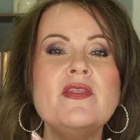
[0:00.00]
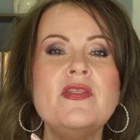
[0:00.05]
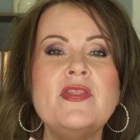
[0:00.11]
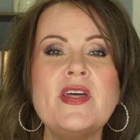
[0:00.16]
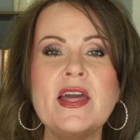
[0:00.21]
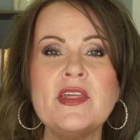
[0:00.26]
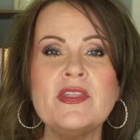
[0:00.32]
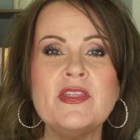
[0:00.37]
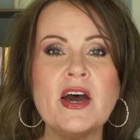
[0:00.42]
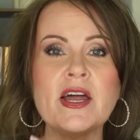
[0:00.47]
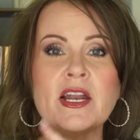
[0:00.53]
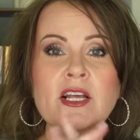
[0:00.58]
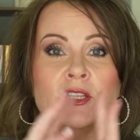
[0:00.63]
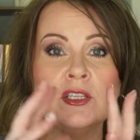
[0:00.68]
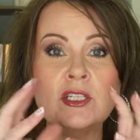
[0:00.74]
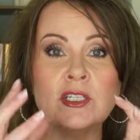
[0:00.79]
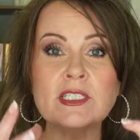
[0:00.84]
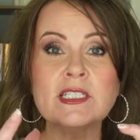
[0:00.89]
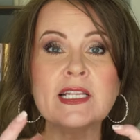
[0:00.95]
They thought
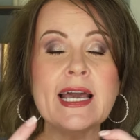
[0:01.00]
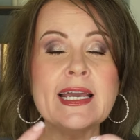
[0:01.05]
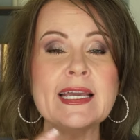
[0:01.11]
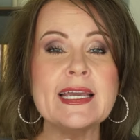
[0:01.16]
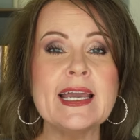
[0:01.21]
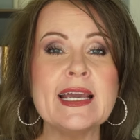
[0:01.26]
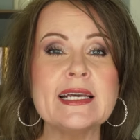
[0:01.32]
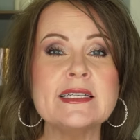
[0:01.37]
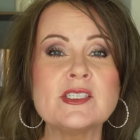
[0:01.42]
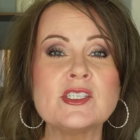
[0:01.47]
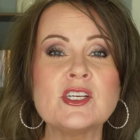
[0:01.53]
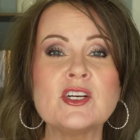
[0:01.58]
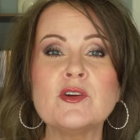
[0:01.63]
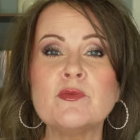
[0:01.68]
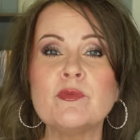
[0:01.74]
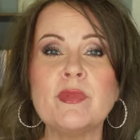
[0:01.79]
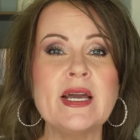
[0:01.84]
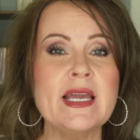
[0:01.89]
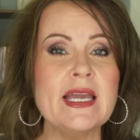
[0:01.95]
it looked like
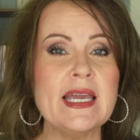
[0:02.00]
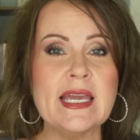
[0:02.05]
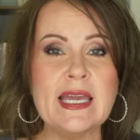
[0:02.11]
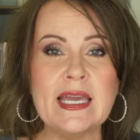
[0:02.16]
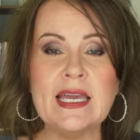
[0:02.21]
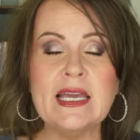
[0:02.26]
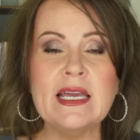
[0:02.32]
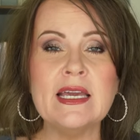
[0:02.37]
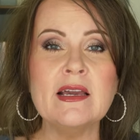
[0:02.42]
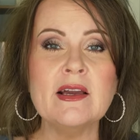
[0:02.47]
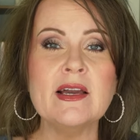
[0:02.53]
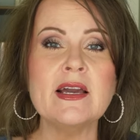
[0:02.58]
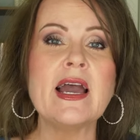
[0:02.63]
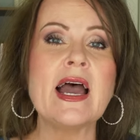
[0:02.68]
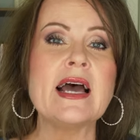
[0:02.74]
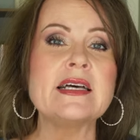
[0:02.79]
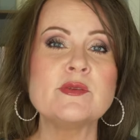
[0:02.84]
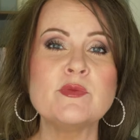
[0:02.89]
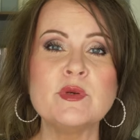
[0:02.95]
cancer, but he
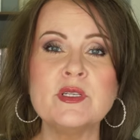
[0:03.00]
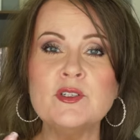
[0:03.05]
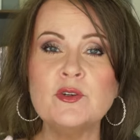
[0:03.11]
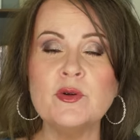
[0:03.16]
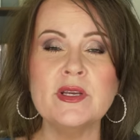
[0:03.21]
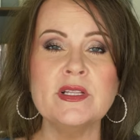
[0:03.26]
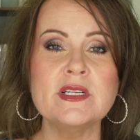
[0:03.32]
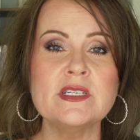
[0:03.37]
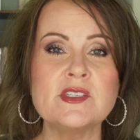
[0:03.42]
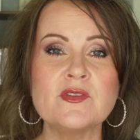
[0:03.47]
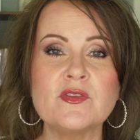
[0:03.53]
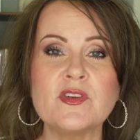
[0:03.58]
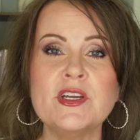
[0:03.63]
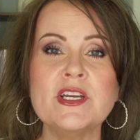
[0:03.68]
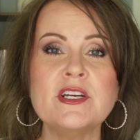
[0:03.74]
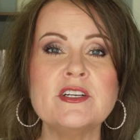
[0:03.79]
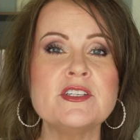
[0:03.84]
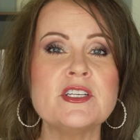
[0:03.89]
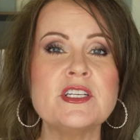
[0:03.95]
has been doing this for
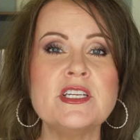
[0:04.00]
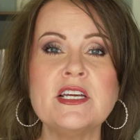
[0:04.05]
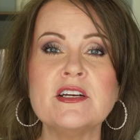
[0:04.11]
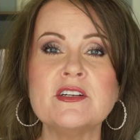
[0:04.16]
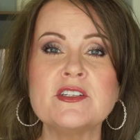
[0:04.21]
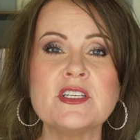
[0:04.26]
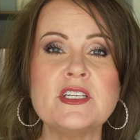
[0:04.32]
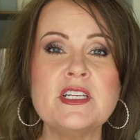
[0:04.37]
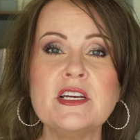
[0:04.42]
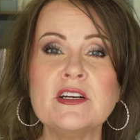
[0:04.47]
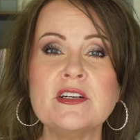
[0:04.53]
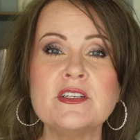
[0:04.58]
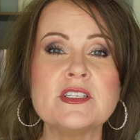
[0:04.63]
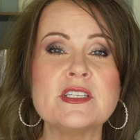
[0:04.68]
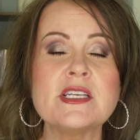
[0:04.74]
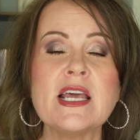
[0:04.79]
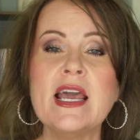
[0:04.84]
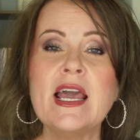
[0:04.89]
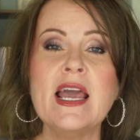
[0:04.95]
years and years and
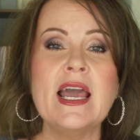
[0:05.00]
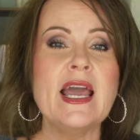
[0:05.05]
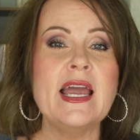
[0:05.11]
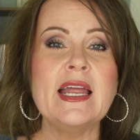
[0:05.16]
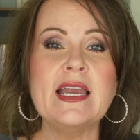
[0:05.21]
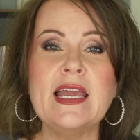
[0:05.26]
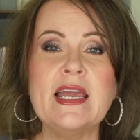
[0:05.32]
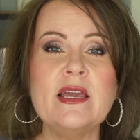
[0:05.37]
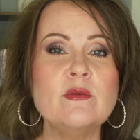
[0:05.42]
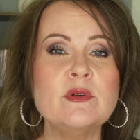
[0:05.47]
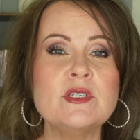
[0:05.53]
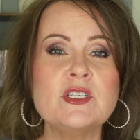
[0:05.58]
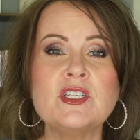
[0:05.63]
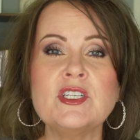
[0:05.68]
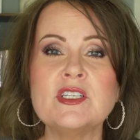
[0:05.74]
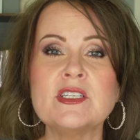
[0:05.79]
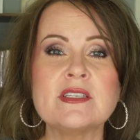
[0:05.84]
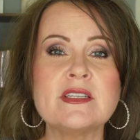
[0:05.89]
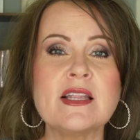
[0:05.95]
years. And he was
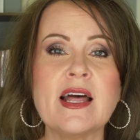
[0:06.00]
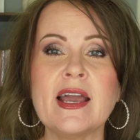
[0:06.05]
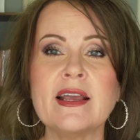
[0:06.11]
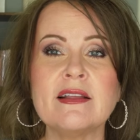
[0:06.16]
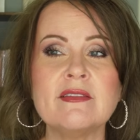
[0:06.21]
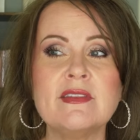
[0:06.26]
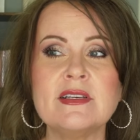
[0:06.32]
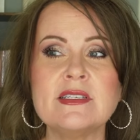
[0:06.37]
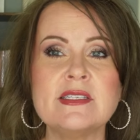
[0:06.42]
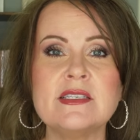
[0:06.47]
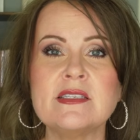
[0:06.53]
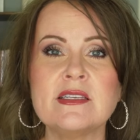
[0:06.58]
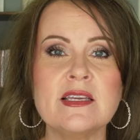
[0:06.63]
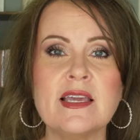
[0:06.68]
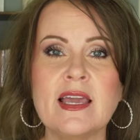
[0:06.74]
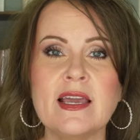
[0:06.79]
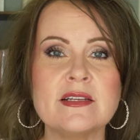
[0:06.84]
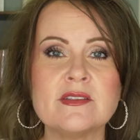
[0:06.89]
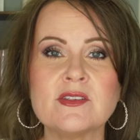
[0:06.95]
just like, this
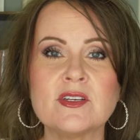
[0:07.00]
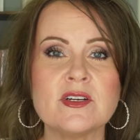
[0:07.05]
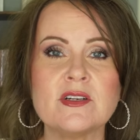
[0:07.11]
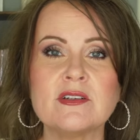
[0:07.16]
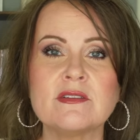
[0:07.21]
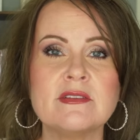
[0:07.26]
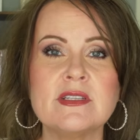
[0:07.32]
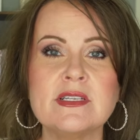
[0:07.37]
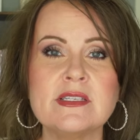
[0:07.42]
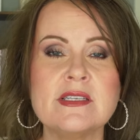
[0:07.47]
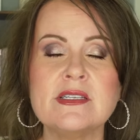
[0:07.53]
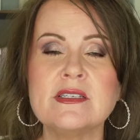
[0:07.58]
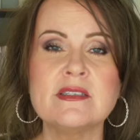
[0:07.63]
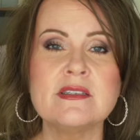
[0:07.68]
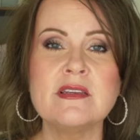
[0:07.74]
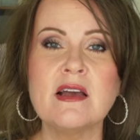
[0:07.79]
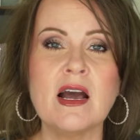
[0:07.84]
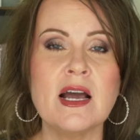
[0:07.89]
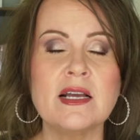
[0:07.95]
isn't cancer. This
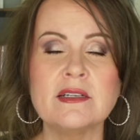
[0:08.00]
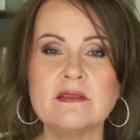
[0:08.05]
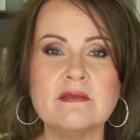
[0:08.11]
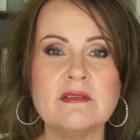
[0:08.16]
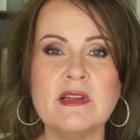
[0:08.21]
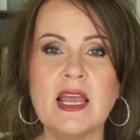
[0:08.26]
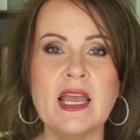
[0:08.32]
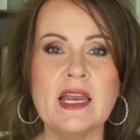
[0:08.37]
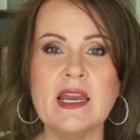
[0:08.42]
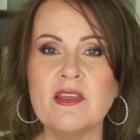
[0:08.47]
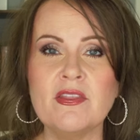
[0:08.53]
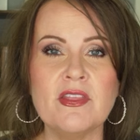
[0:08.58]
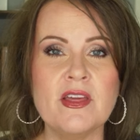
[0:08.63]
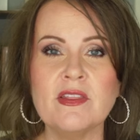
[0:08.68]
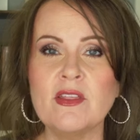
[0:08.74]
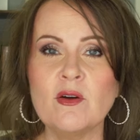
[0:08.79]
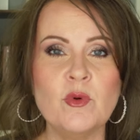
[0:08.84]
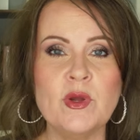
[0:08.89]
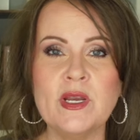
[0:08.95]
is not
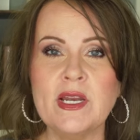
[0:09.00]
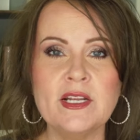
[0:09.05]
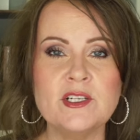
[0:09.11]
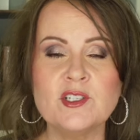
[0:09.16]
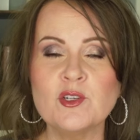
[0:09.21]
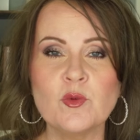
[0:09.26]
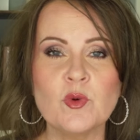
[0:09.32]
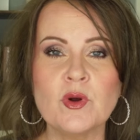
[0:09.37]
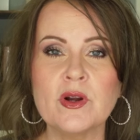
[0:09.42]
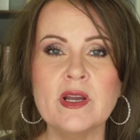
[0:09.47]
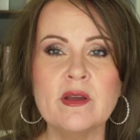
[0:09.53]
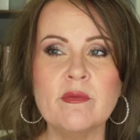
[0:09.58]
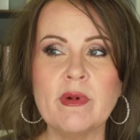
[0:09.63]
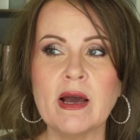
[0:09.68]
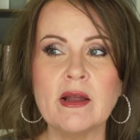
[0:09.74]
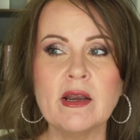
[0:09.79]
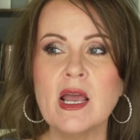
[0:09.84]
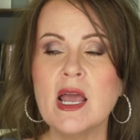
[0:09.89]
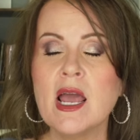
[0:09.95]
anything that we need to worry
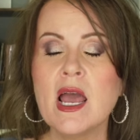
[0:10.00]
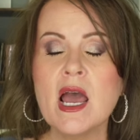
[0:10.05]
about.